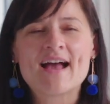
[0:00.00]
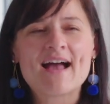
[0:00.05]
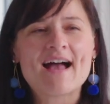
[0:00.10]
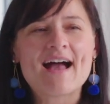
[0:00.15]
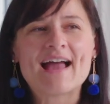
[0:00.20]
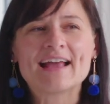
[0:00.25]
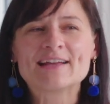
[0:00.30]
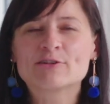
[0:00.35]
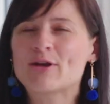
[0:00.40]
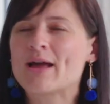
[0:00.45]

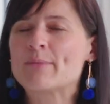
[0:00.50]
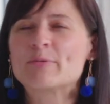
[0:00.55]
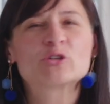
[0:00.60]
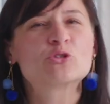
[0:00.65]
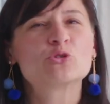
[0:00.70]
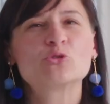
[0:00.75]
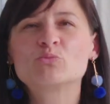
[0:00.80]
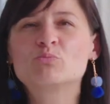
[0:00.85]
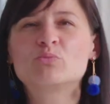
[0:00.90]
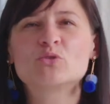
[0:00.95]
I grab a
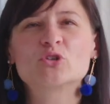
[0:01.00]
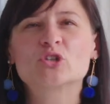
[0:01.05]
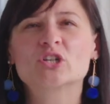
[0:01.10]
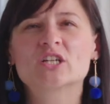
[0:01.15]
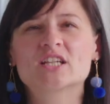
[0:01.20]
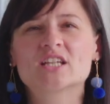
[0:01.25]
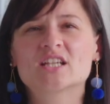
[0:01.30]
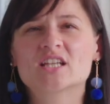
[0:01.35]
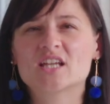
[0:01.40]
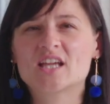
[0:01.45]
good book
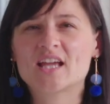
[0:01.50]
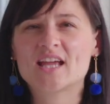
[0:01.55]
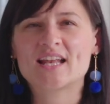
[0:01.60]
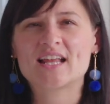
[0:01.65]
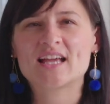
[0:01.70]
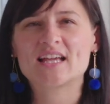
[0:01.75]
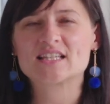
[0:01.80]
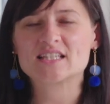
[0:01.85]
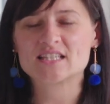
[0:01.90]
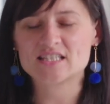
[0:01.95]
and
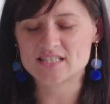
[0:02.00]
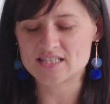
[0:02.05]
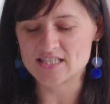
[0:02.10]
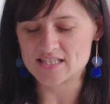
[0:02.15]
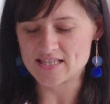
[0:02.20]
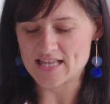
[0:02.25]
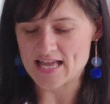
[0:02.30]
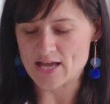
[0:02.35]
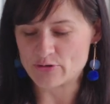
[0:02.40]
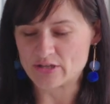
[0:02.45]
I
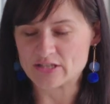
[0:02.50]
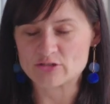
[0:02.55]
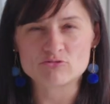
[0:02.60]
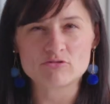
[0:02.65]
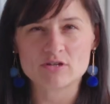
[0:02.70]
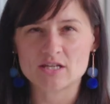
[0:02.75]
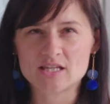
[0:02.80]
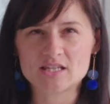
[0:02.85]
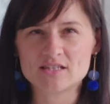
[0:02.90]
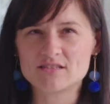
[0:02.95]
sit down and
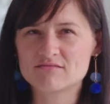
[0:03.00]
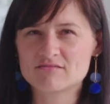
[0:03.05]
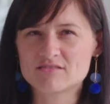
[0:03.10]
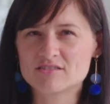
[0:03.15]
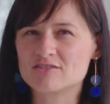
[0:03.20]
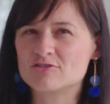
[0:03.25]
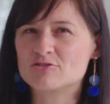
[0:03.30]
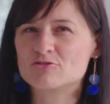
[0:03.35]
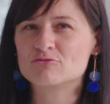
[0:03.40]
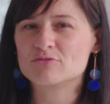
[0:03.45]
read.
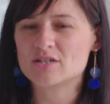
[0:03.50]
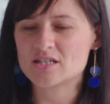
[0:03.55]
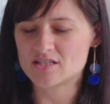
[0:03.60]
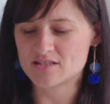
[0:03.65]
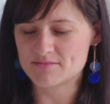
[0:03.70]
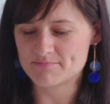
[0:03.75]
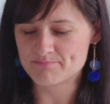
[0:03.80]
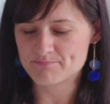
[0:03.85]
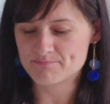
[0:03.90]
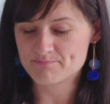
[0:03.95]
So
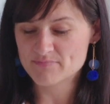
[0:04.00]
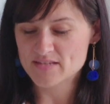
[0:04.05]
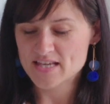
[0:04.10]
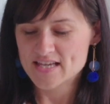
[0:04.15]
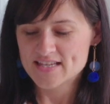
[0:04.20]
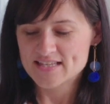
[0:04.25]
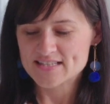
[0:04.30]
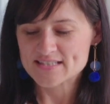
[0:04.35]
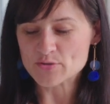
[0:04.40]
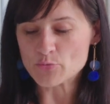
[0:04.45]

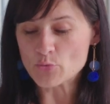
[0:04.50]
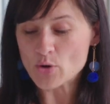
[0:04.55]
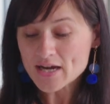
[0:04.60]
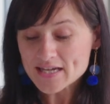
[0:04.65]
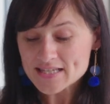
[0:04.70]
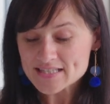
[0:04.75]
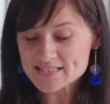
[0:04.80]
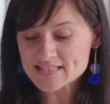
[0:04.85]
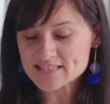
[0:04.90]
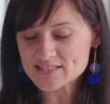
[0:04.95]
why
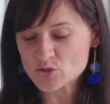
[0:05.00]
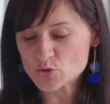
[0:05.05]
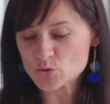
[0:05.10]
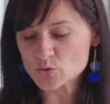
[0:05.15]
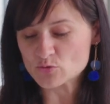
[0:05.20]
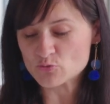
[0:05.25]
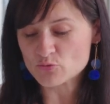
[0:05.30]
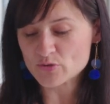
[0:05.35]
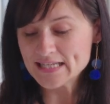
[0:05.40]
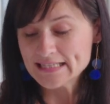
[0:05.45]
is it
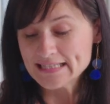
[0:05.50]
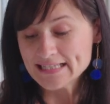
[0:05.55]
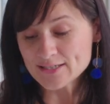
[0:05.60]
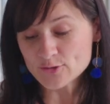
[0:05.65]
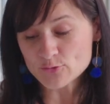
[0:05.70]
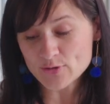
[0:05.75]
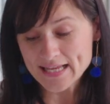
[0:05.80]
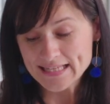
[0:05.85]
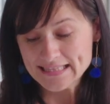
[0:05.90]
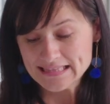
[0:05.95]
good? Reading
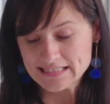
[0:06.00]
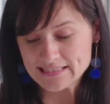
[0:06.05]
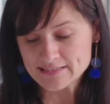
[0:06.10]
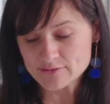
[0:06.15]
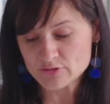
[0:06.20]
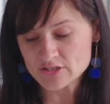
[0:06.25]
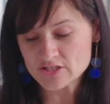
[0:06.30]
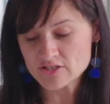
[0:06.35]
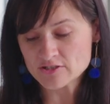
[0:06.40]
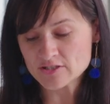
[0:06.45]
great
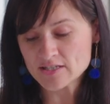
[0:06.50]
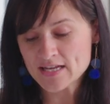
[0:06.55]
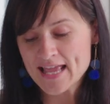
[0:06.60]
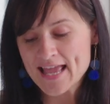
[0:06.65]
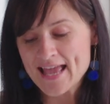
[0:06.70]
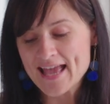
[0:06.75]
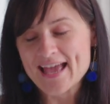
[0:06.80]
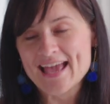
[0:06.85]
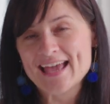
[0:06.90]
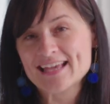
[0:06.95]
literature
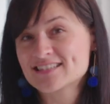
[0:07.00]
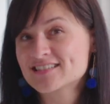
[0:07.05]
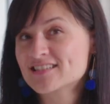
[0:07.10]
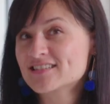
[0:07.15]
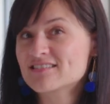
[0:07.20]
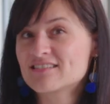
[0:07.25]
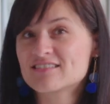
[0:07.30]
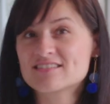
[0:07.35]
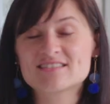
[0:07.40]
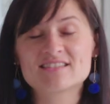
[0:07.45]

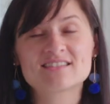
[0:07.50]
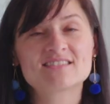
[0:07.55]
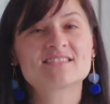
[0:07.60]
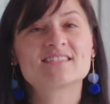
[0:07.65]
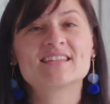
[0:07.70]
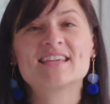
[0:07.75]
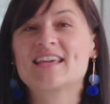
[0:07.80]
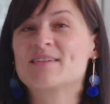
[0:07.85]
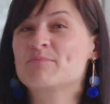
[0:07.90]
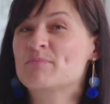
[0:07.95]
exercises
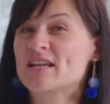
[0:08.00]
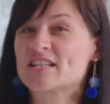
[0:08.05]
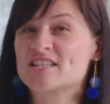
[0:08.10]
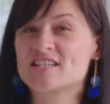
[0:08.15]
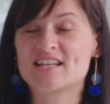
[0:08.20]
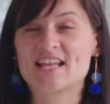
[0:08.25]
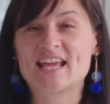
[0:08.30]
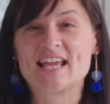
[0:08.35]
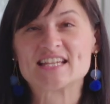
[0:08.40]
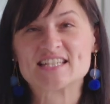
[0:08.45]
the
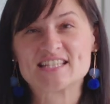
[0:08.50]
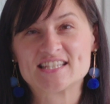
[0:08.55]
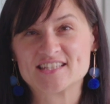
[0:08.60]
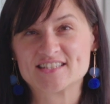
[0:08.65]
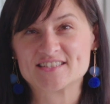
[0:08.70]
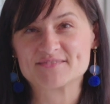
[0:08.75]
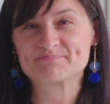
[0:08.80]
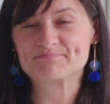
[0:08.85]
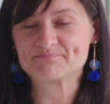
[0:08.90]
imagination.